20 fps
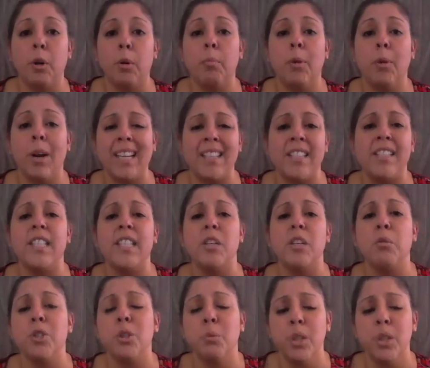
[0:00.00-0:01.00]
pregnancy.
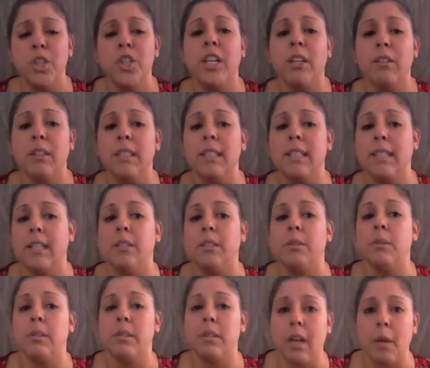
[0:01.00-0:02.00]
So we generally tend to
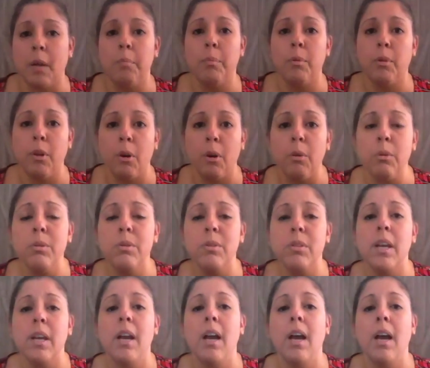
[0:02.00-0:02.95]
stop those